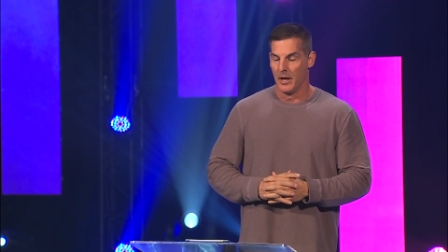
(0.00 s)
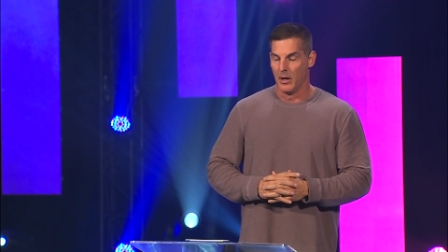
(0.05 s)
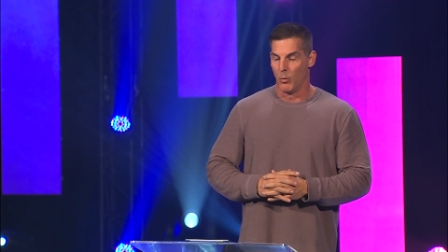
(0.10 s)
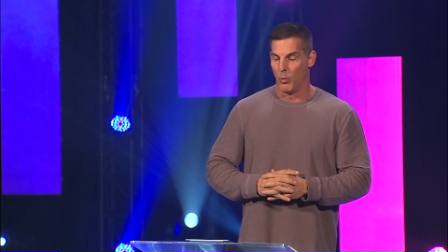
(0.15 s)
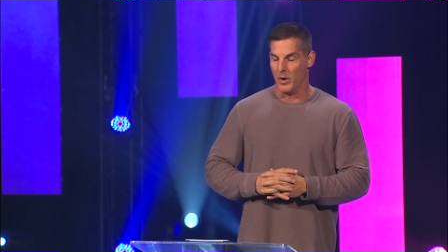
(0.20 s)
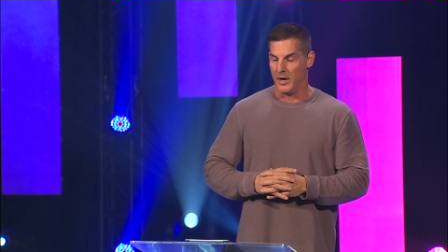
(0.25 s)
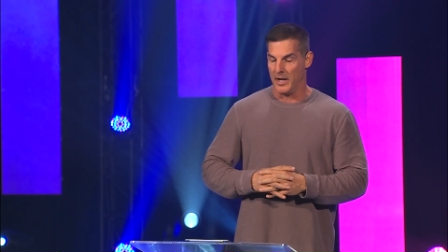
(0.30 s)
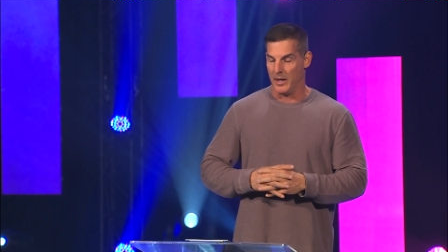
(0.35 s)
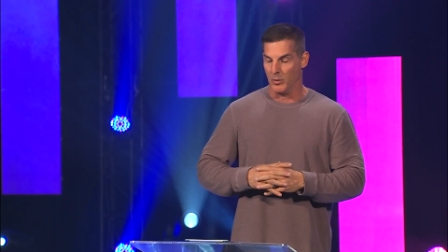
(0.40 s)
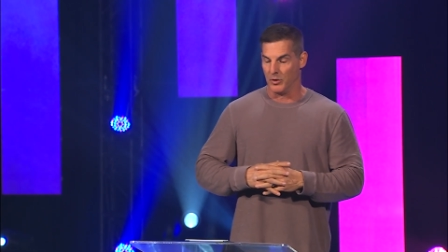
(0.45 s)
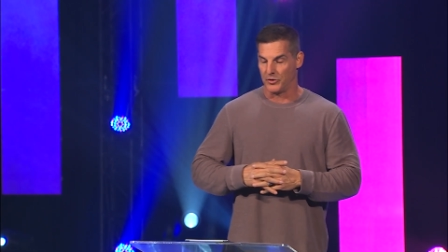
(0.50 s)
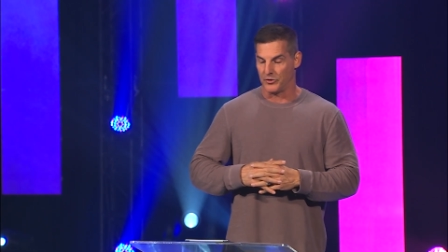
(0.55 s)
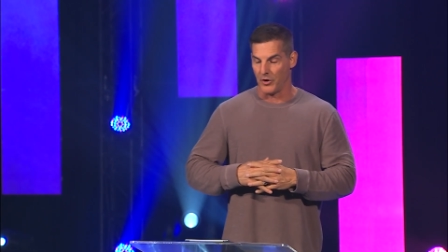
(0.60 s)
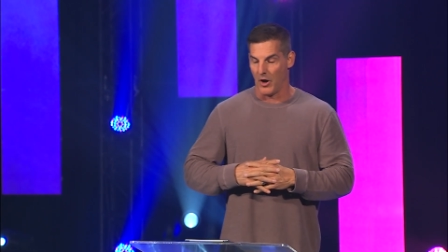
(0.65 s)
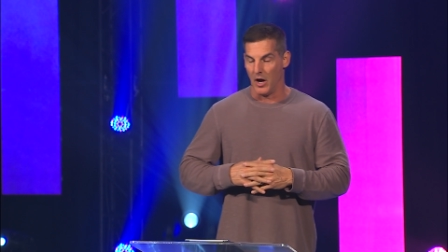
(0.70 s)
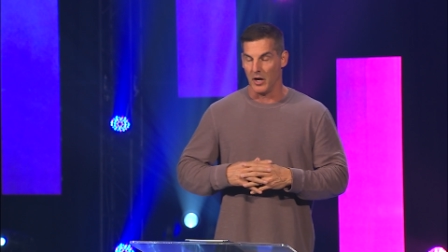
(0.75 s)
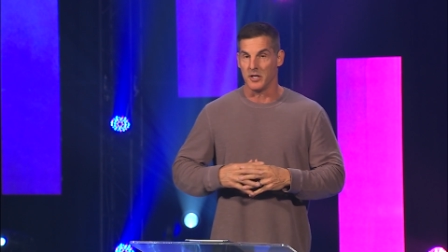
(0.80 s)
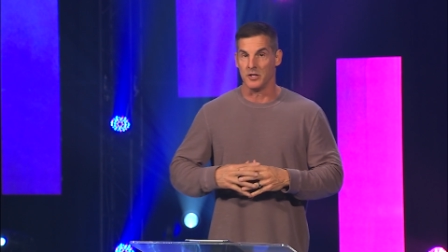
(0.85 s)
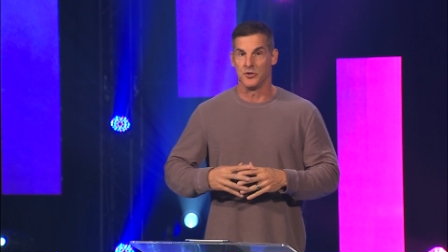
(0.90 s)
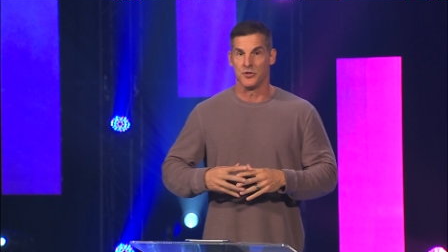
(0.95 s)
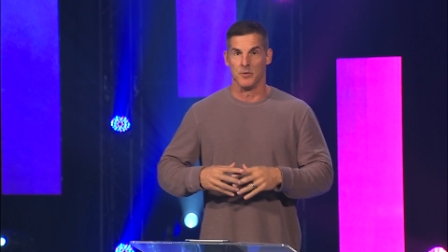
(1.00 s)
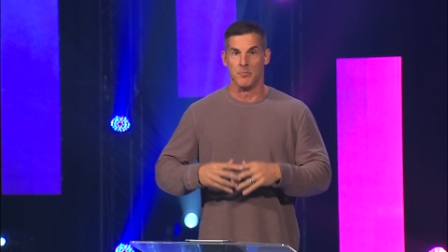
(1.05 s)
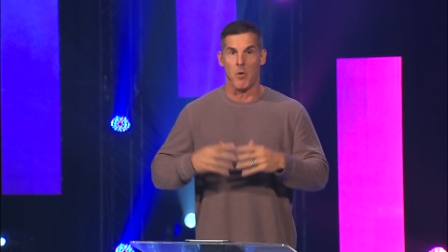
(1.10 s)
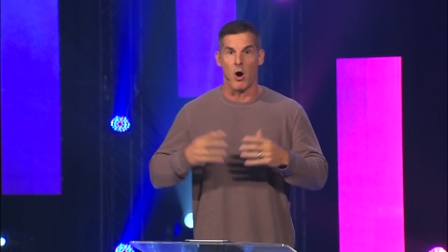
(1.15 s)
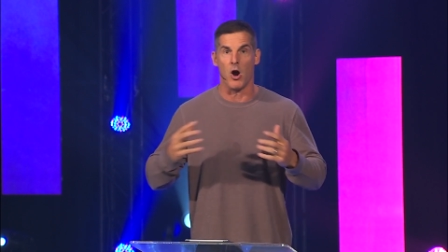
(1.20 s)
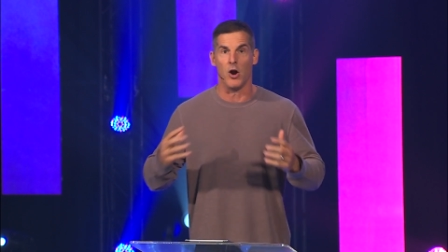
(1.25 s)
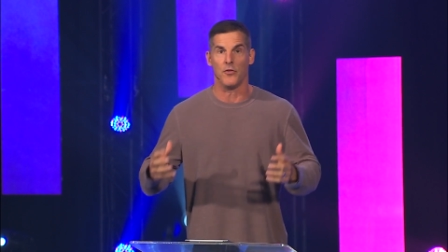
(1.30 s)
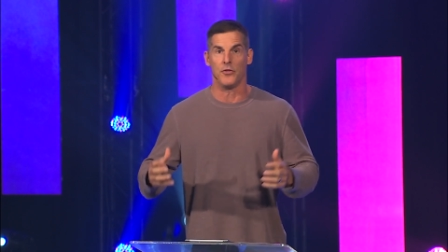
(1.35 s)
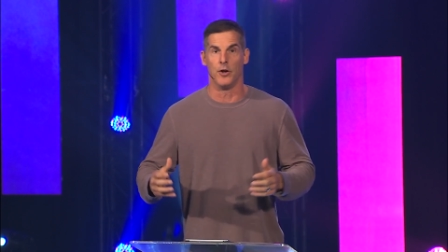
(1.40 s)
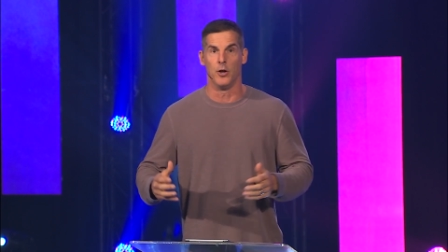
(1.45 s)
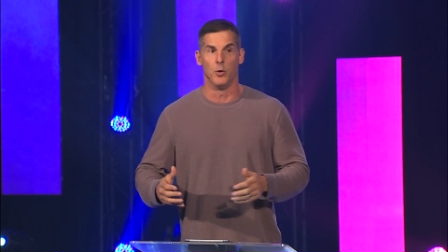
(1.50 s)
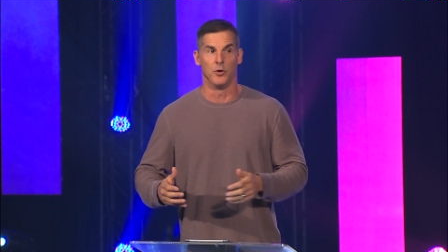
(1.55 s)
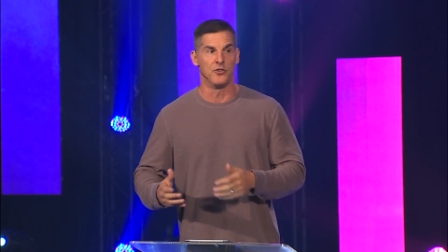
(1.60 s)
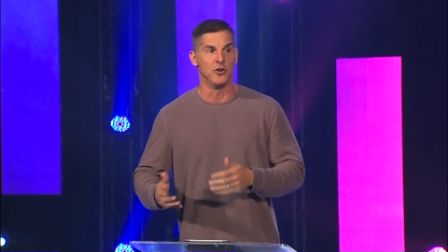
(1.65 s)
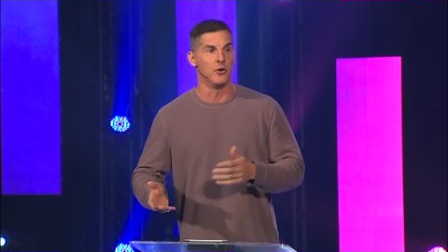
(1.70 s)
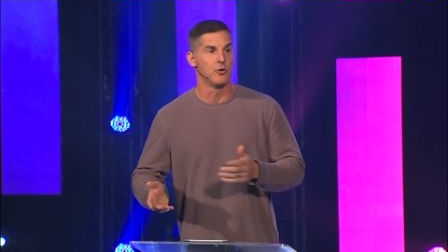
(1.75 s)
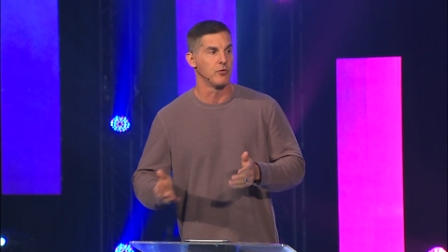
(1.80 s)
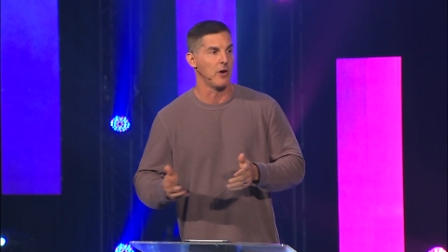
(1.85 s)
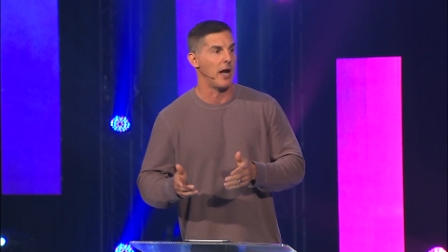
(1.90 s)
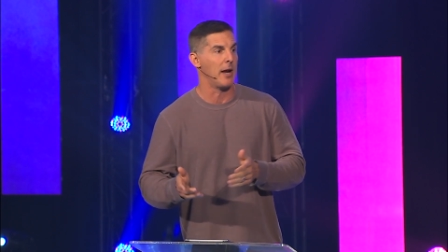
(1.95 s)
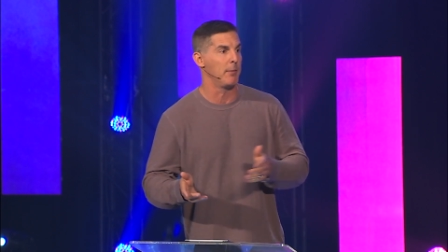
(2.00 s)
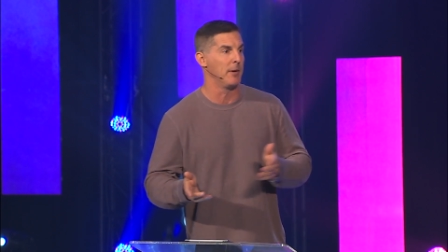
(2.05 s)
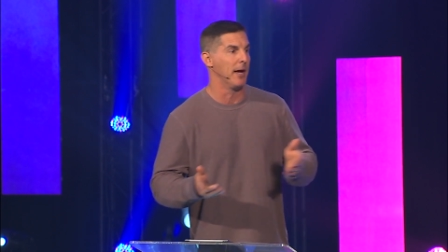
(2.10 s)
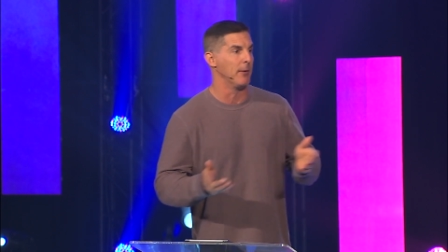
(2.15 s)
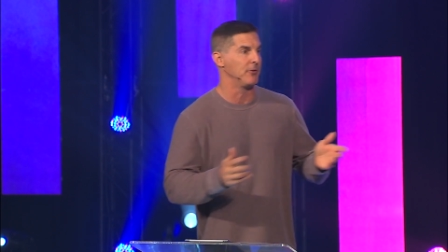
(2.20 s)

when he was talking to Martha, who was incredibly